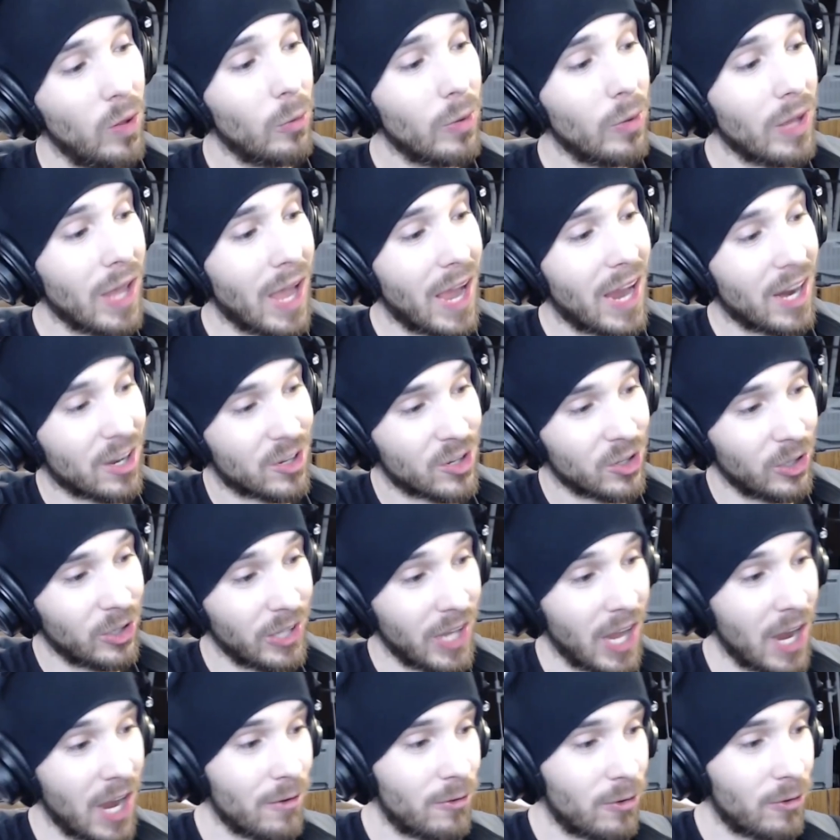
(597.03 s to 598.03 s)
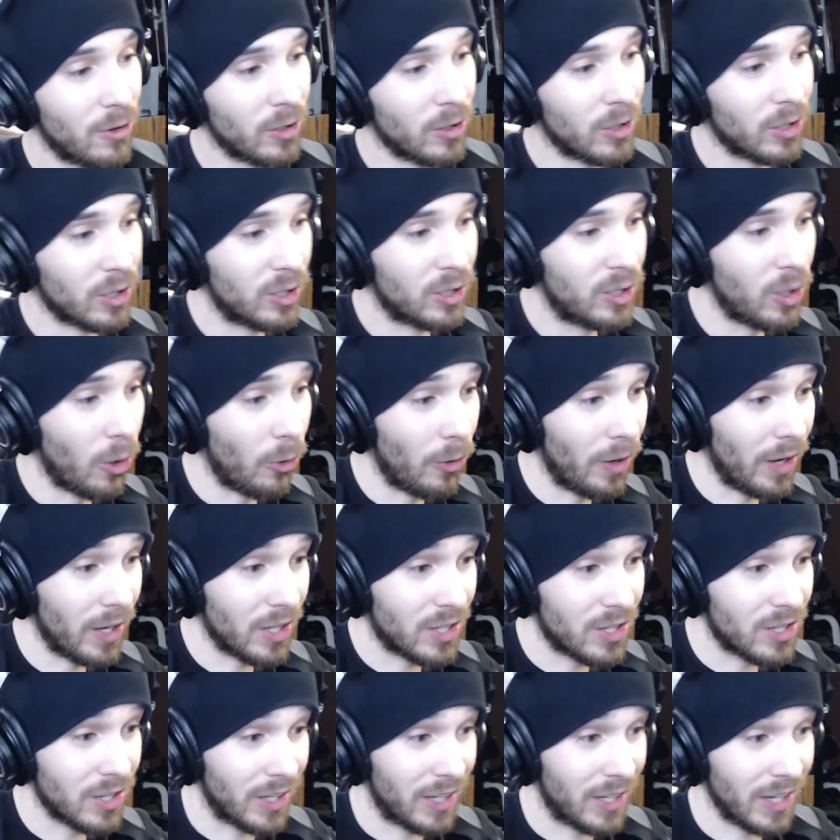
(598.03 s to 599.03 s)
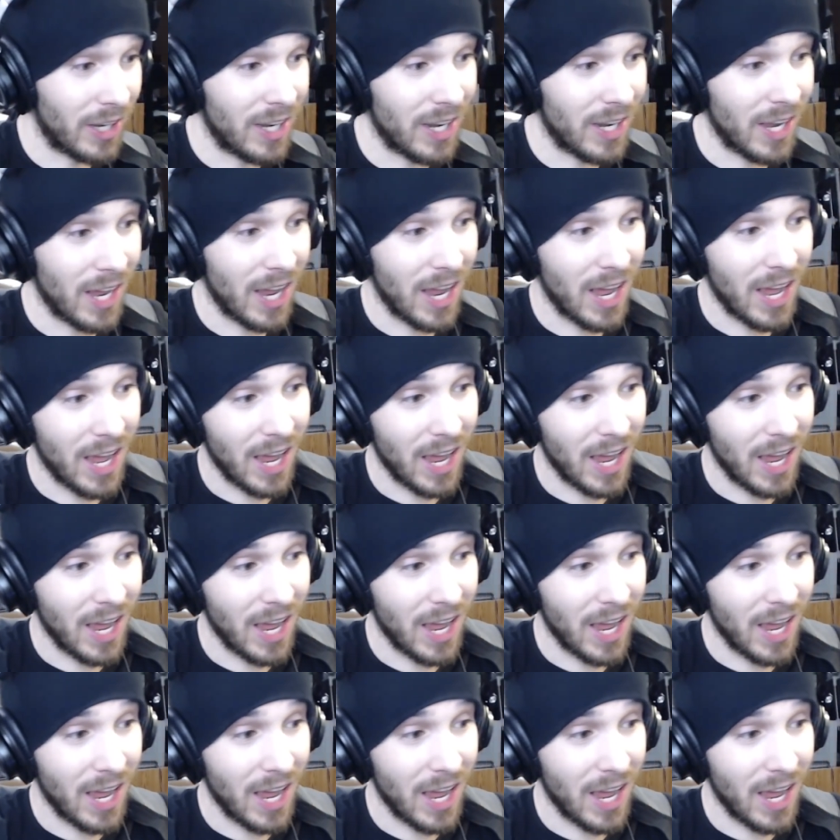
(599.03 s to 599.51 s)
will we actually ever going to get